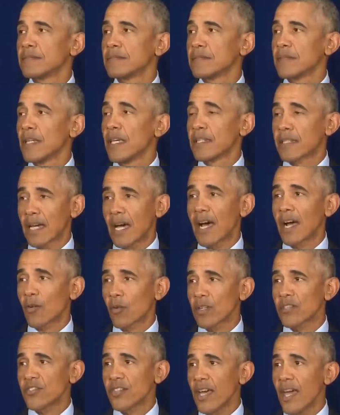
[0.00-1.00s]
in
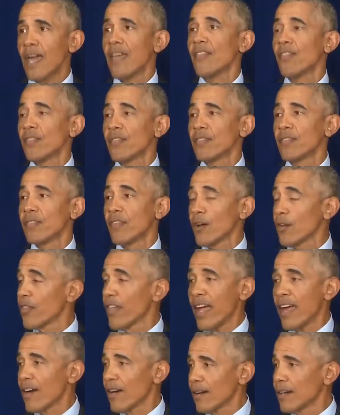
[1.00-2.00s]
Congress, and they're
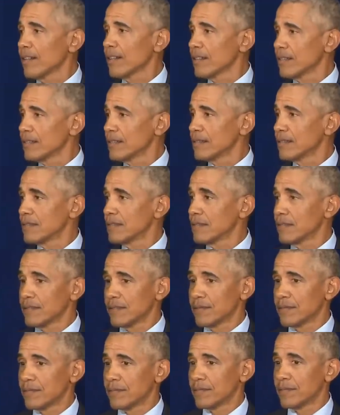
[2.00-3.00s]
there,
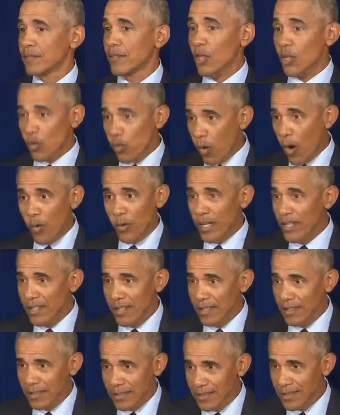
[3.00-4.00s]
they're quoted
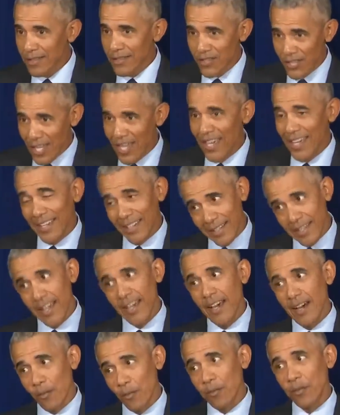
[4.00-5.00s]
saying,
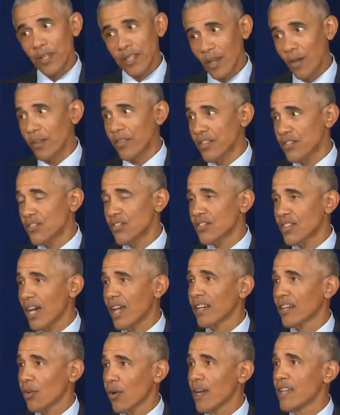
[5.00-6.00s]
yeah, we know this is kind
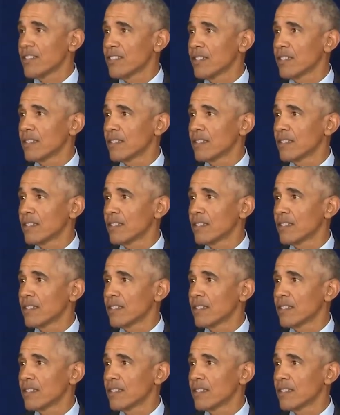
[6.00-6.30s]
of crazy,